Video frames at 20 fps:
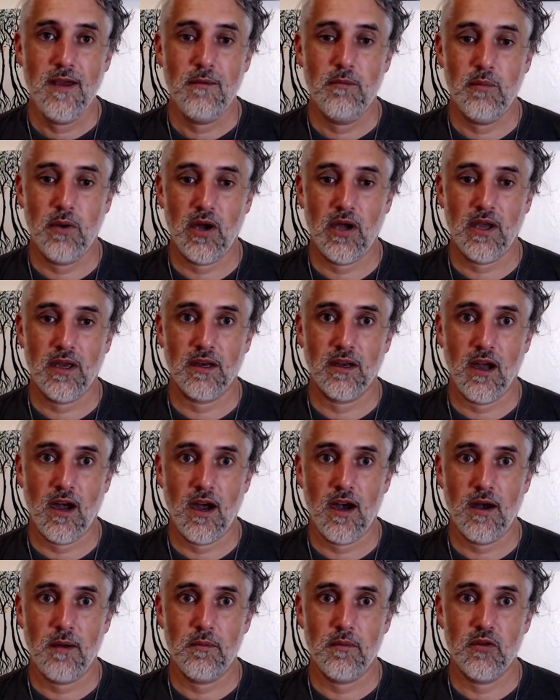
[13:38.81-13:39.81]
but
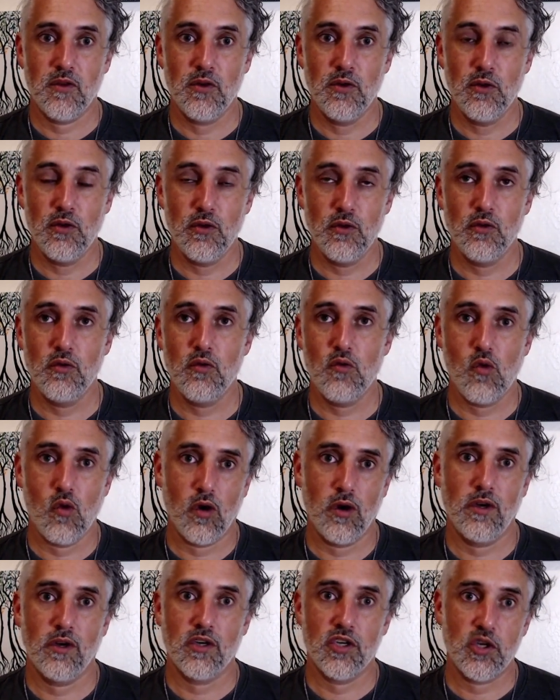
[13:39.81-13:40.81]
the new
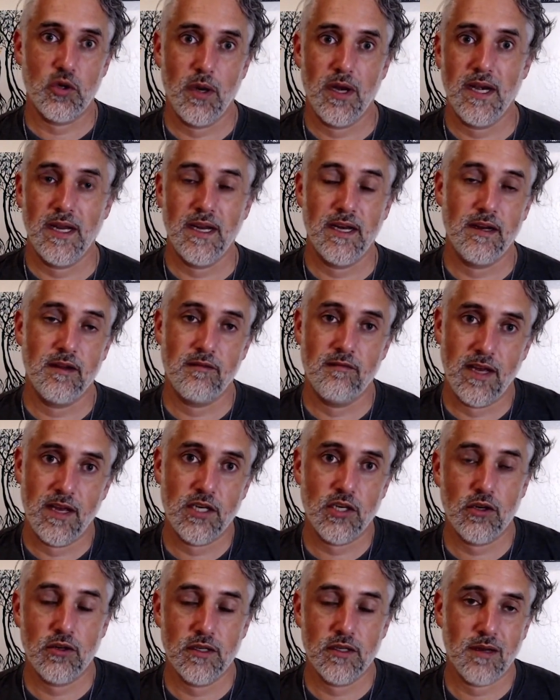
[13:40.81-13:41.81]
warrior training
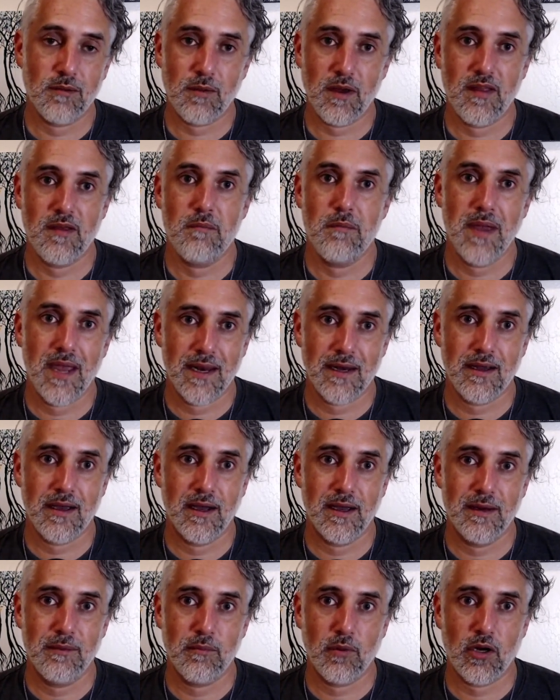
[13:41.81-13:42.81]
adventure done by the
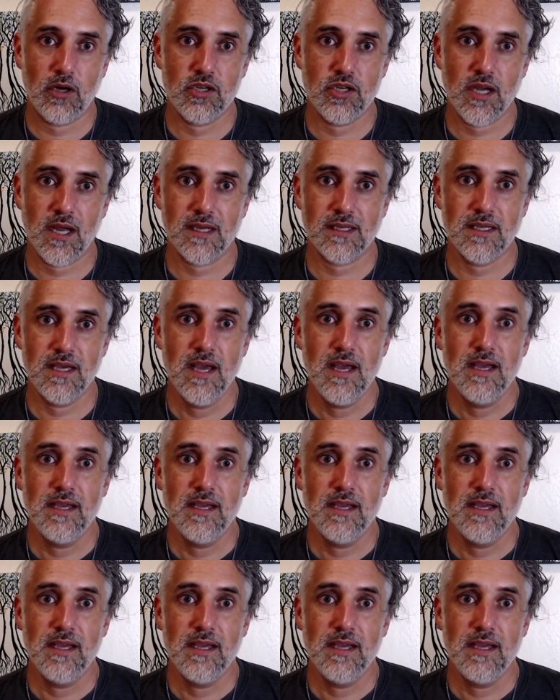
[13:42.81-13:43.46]
Mankind Project